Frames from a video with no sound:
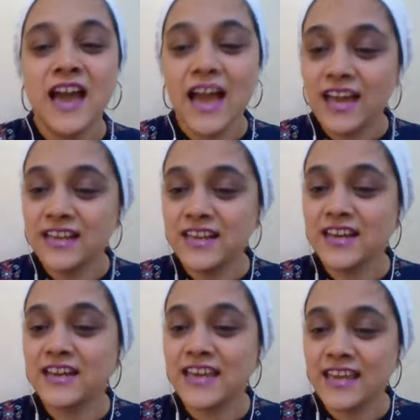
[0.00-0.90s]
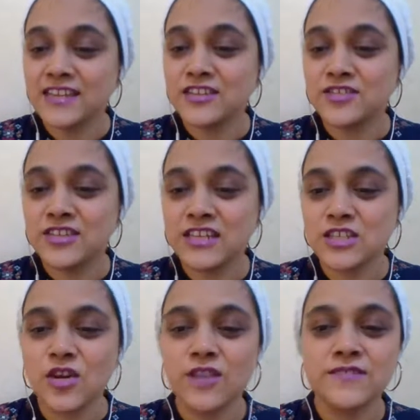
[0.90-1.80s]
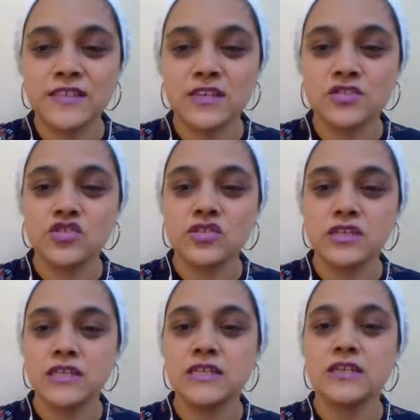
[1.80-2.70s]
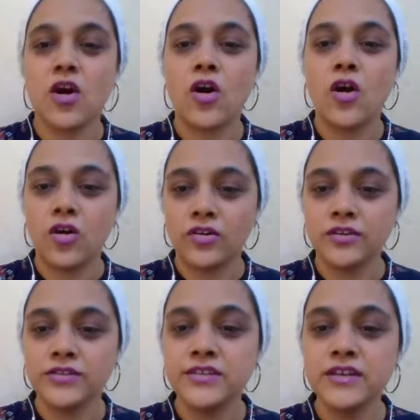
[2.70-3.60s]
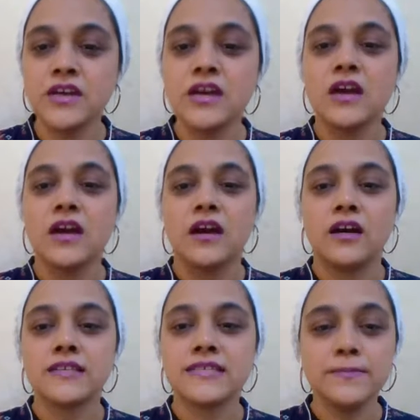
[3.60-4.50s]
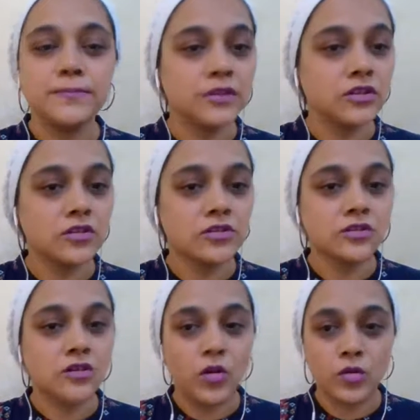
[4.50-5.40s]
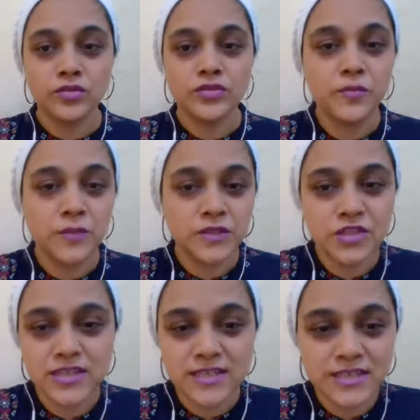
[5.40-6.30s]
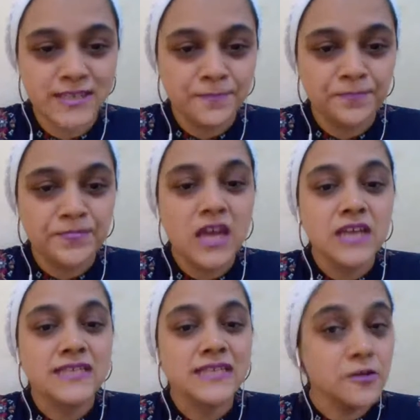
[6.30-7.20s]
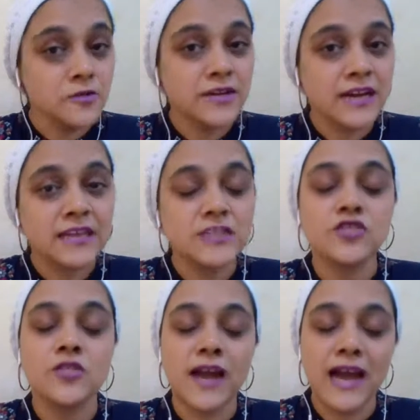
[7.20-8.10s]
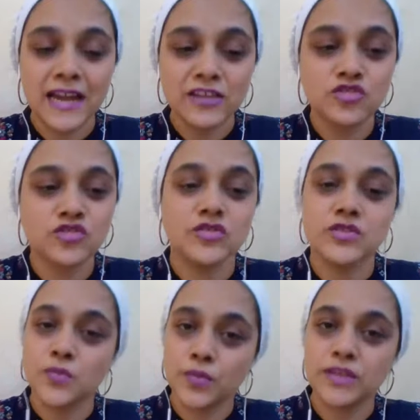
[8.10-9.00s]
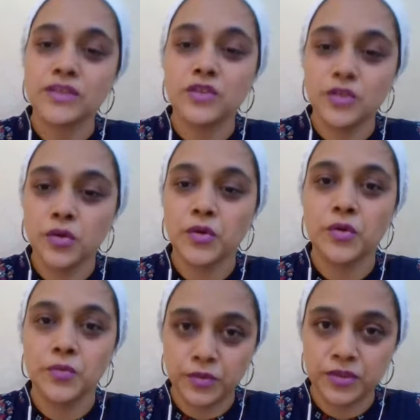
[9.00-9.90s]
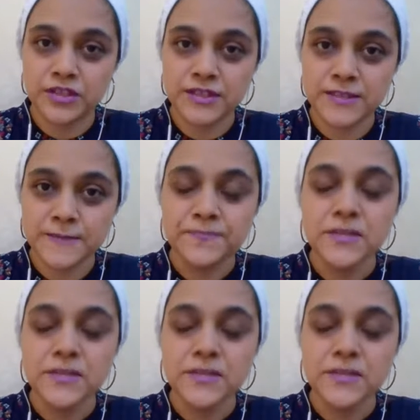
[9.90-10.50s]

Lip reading: And again, today's conversation is on a simple quote, which is synchronize your actions with your words.